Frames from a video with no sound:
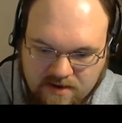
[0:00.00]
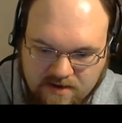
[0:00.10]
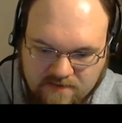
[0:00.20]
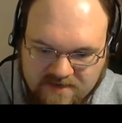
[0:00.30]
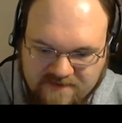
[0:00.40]

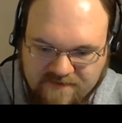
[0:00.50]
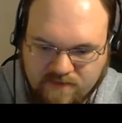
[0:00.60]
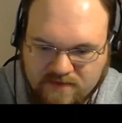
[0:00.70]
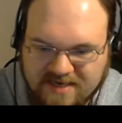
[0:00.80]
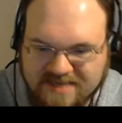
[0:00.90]
In
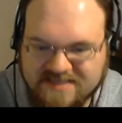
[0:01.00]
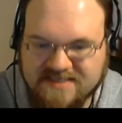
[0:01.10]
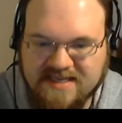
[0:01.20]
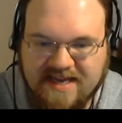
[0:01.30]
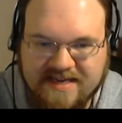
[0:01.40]

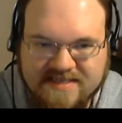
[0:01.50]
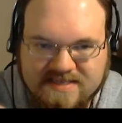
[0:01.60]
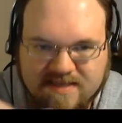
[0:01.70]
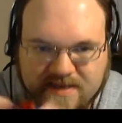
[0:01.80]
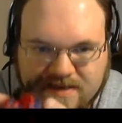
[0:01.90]
Vortex's
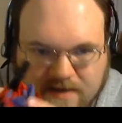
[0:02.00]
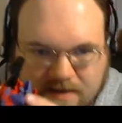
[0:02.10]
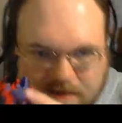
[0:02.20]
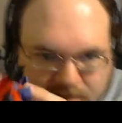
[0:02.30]
case, the